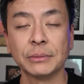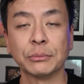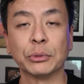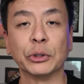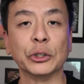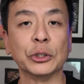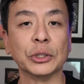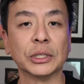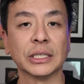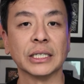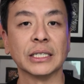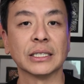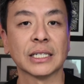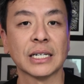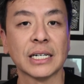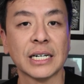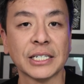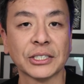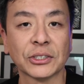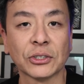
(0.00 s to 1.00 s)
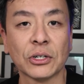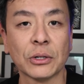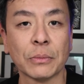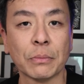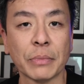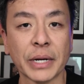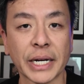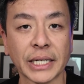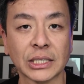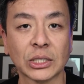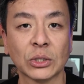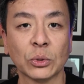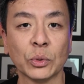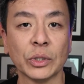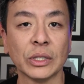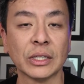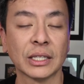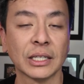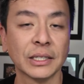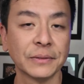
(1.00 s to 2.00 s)
produce these cars en masse
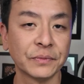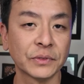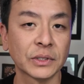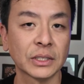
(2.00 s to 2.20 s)
with